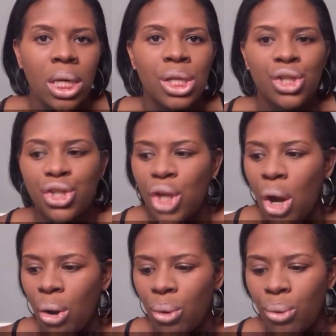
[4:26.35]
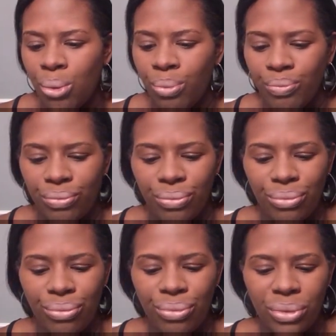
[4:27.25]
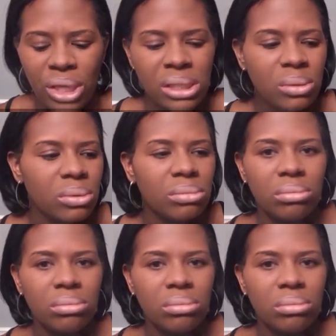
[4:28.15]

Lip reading: So this